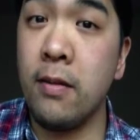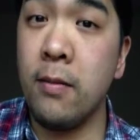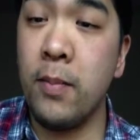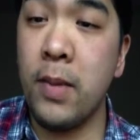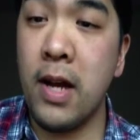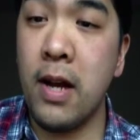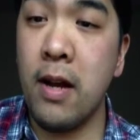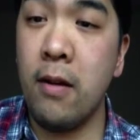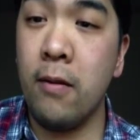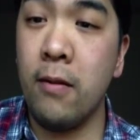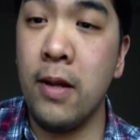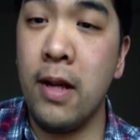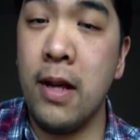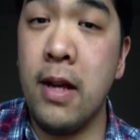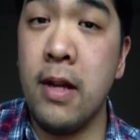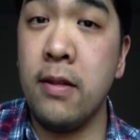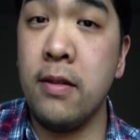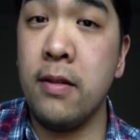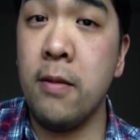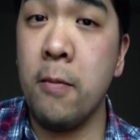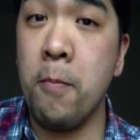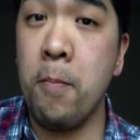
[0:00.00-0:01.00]
about
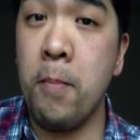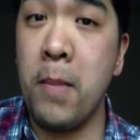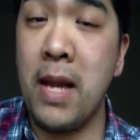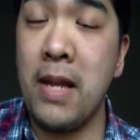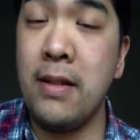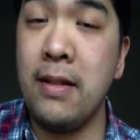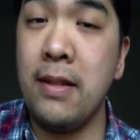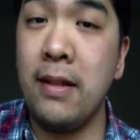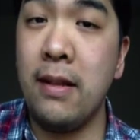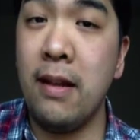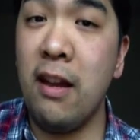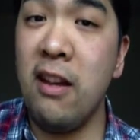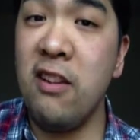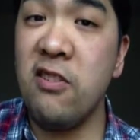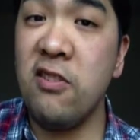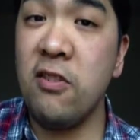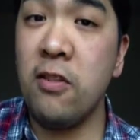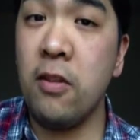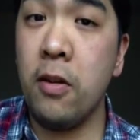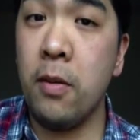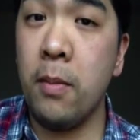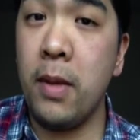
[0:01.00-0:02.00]
semantic
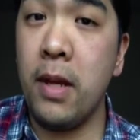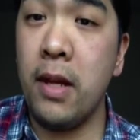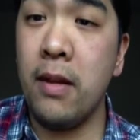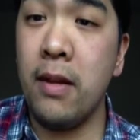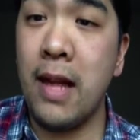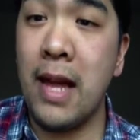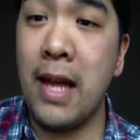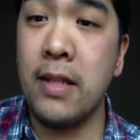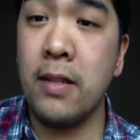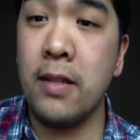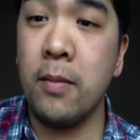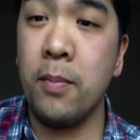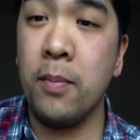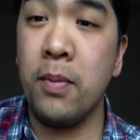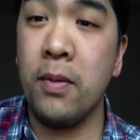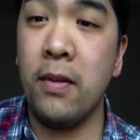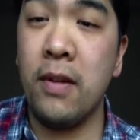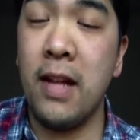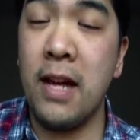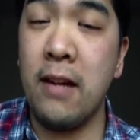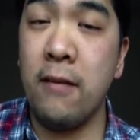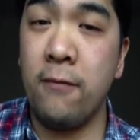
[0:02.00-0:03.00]
HTML as a
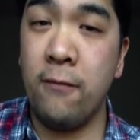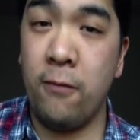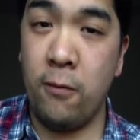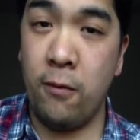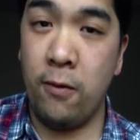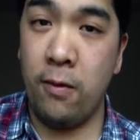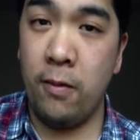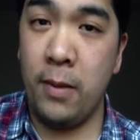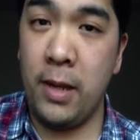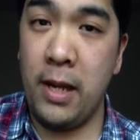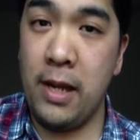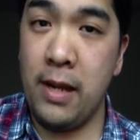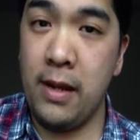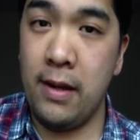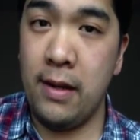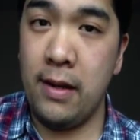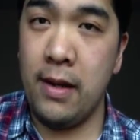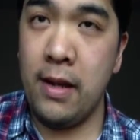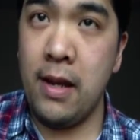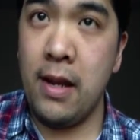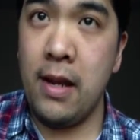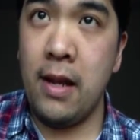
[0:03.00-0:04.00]
platform,
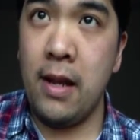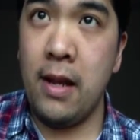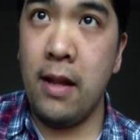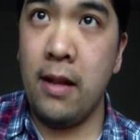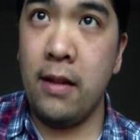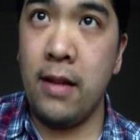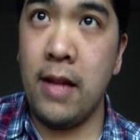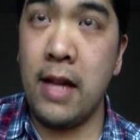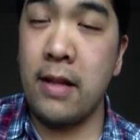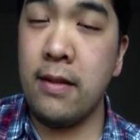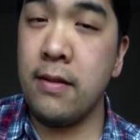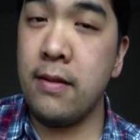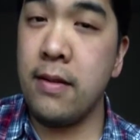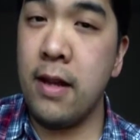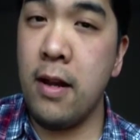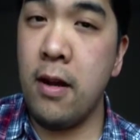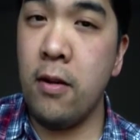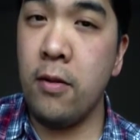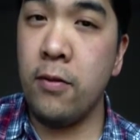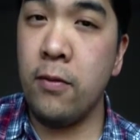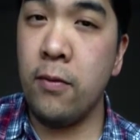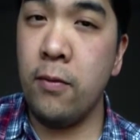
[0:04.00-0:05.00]
and that
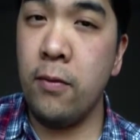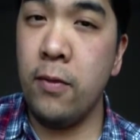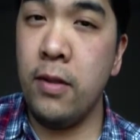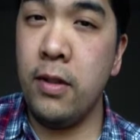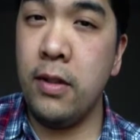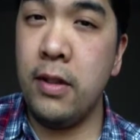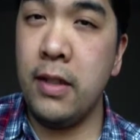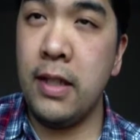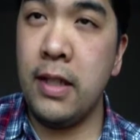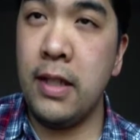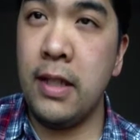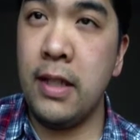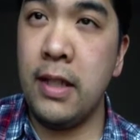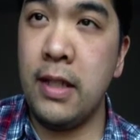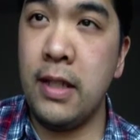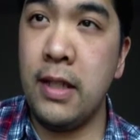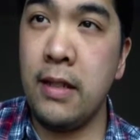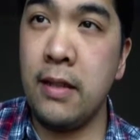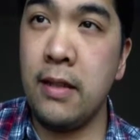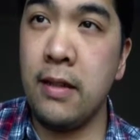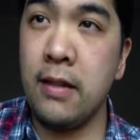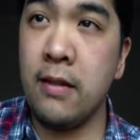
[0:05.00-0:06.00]
sounds
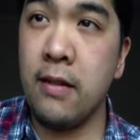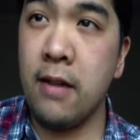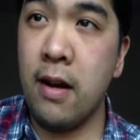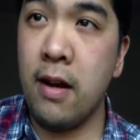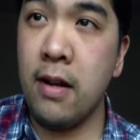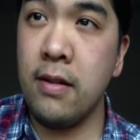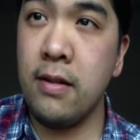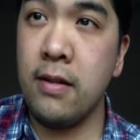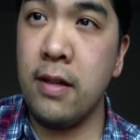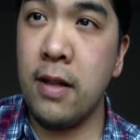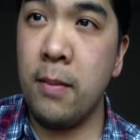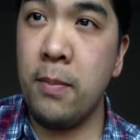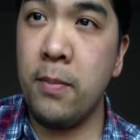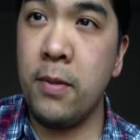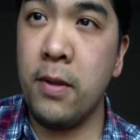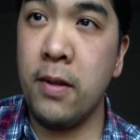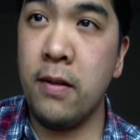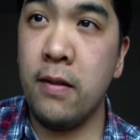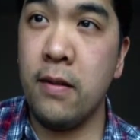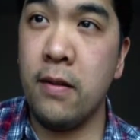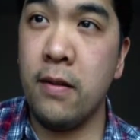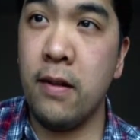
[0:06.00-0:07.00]
really, the concept
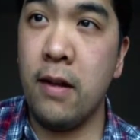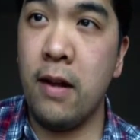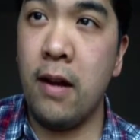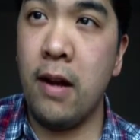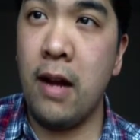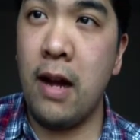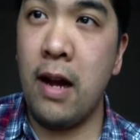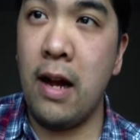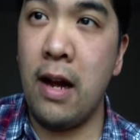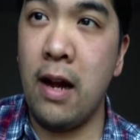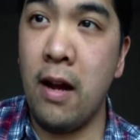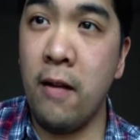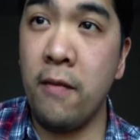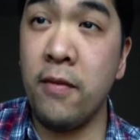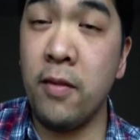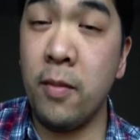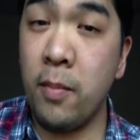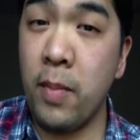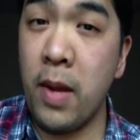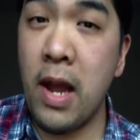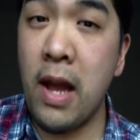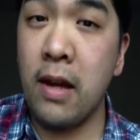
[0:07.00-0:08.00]
off
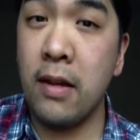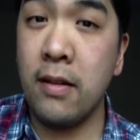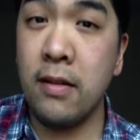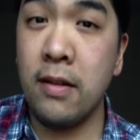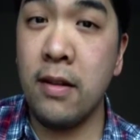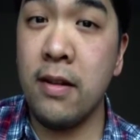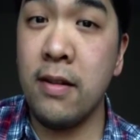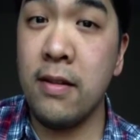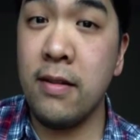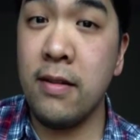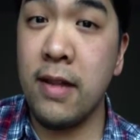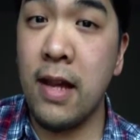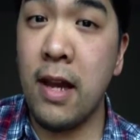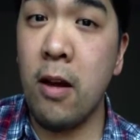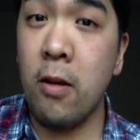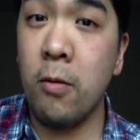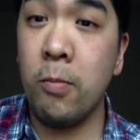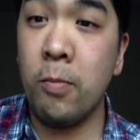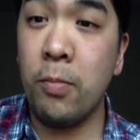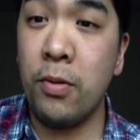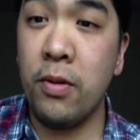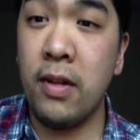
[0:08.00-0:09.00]
the bat is going to
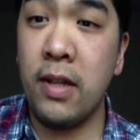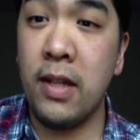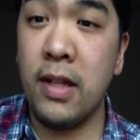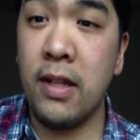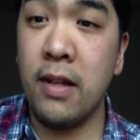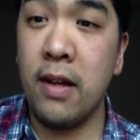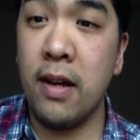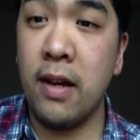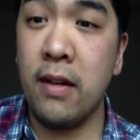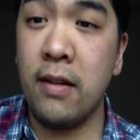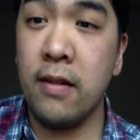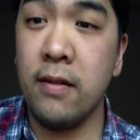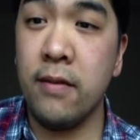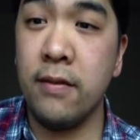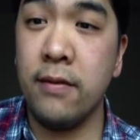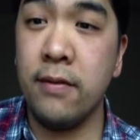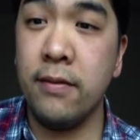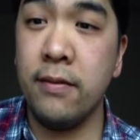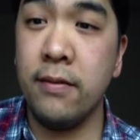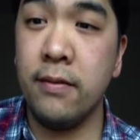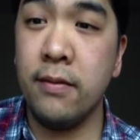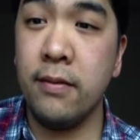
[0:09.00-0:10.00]
sound pretty kind of
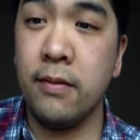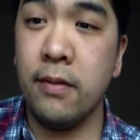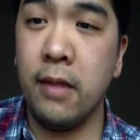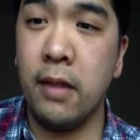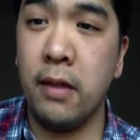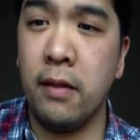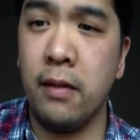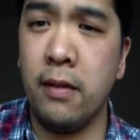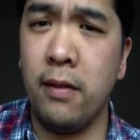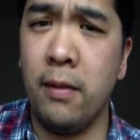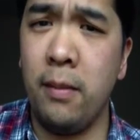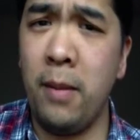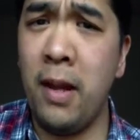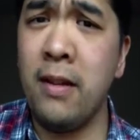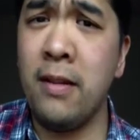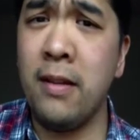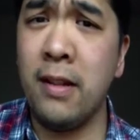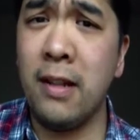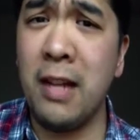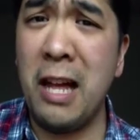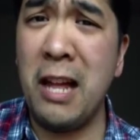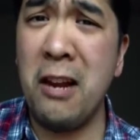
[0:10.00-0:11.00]
like a
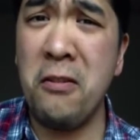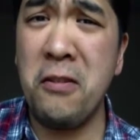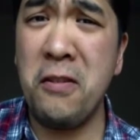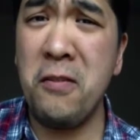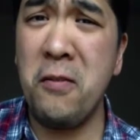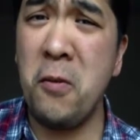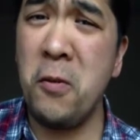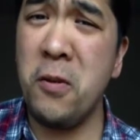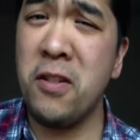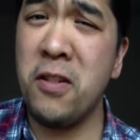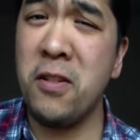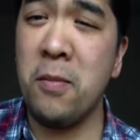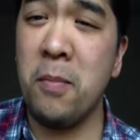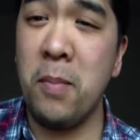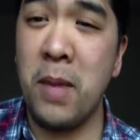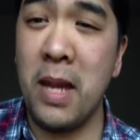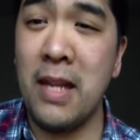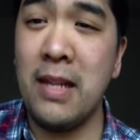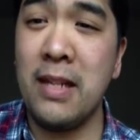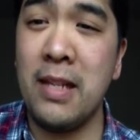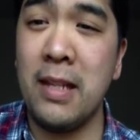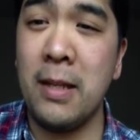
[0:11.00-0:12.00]
semantic. I don't even know what
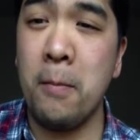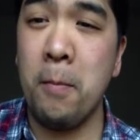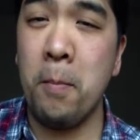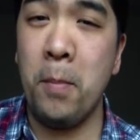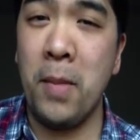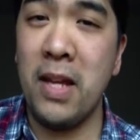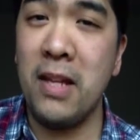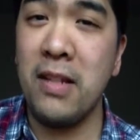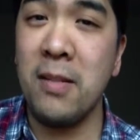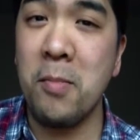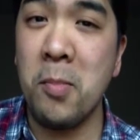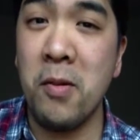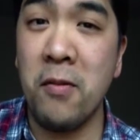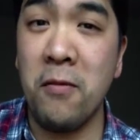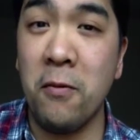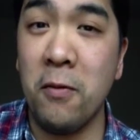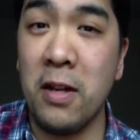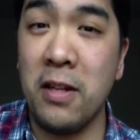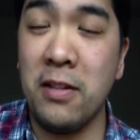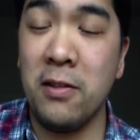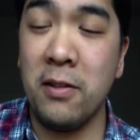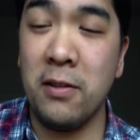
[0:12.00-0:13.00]
semantic meant
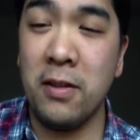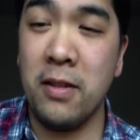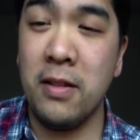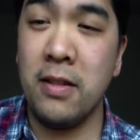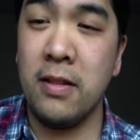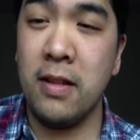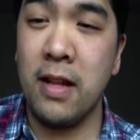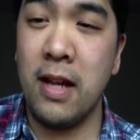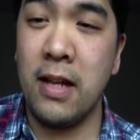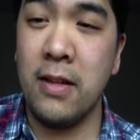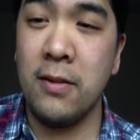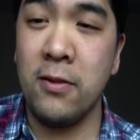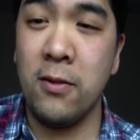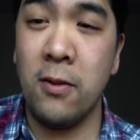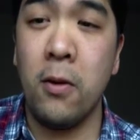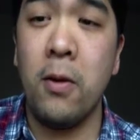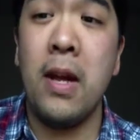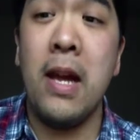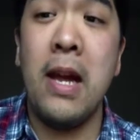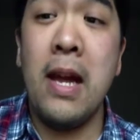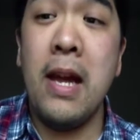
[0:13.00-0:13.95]
before I took this class. So